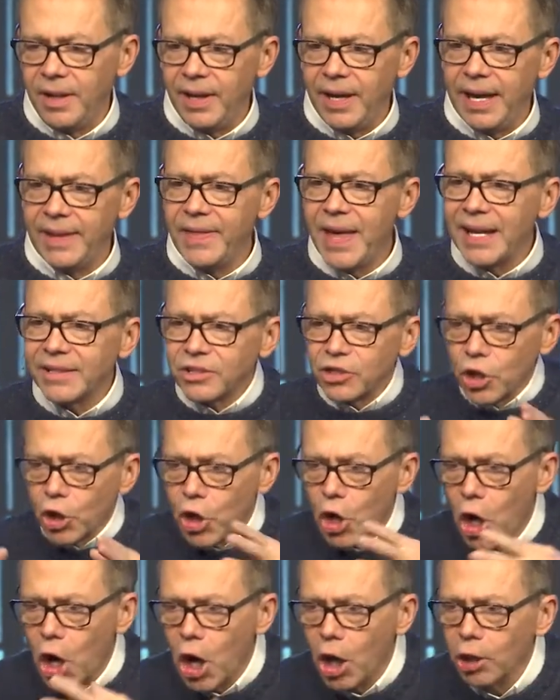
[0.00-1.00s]
And that's a
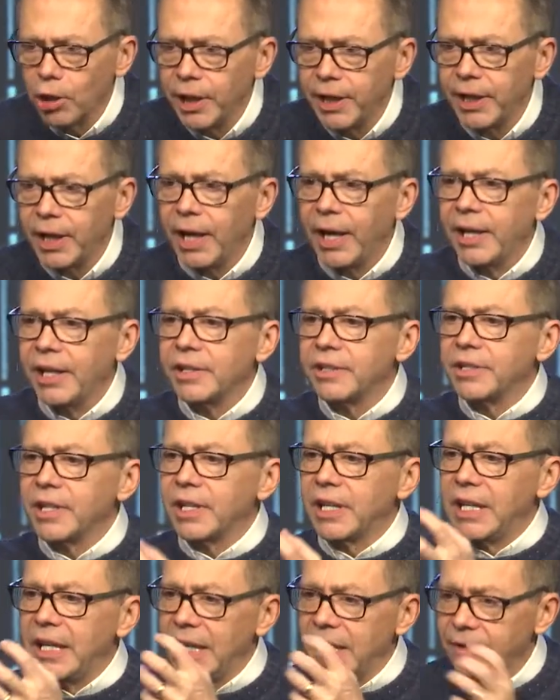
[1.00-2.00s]
calling, and it's a
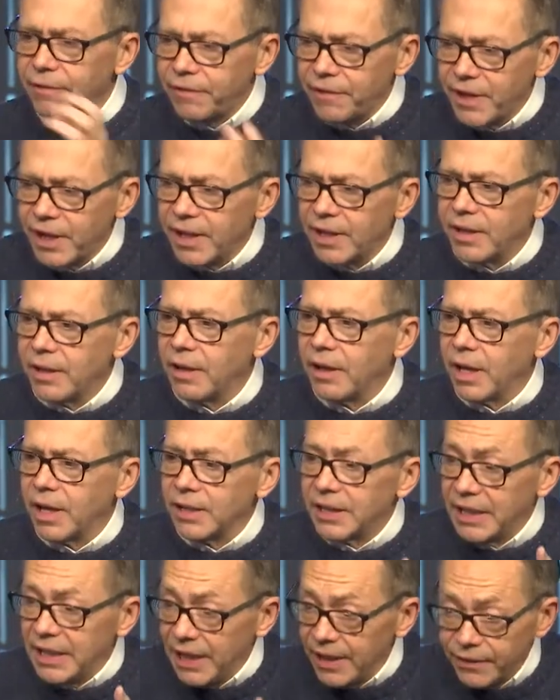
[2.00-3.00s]
gift that
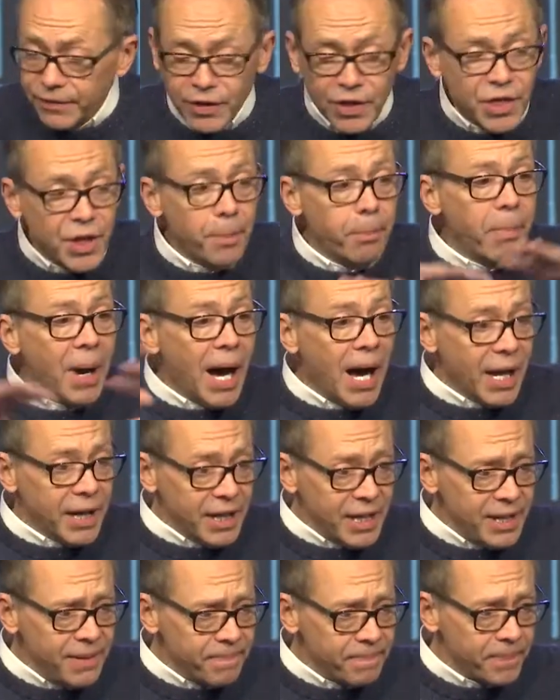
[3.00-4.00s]
God gives the
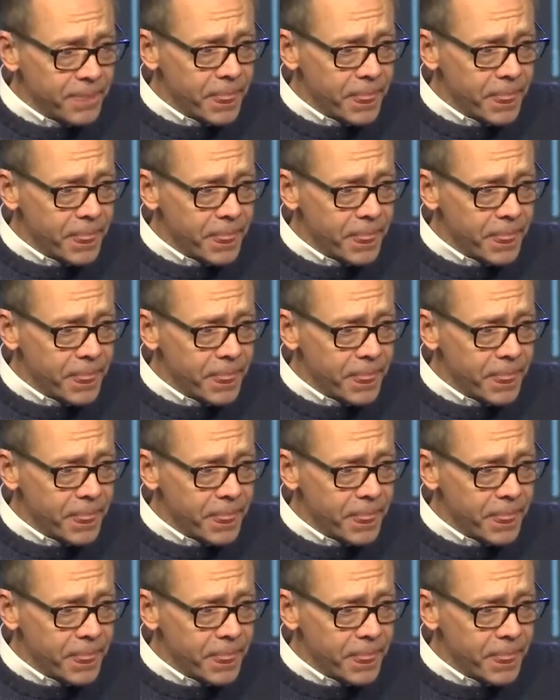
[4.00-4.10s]
body.